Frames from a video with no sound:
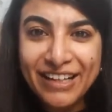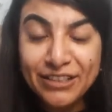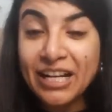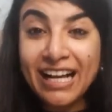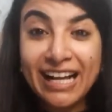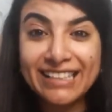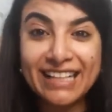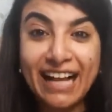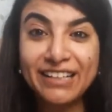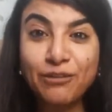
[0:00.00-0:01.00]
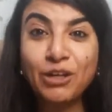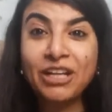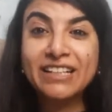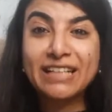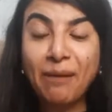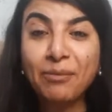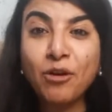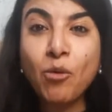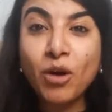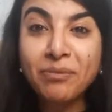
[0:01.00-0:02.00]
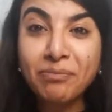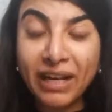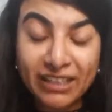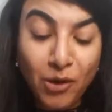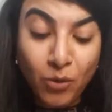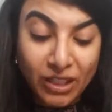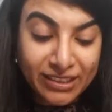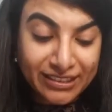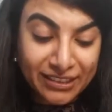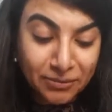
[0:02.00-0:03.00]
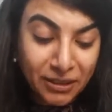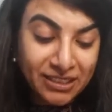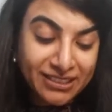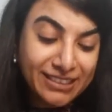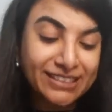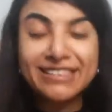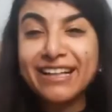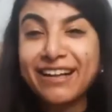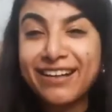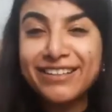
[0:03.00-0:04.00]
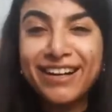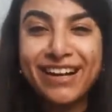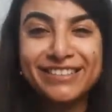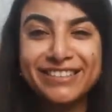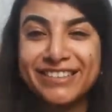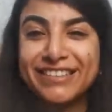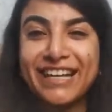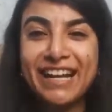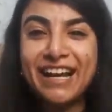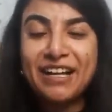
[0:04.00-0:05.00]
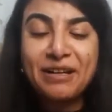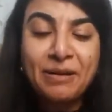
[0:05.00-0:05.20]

So now I'll give you an example of what Metaverse is, because this is another article that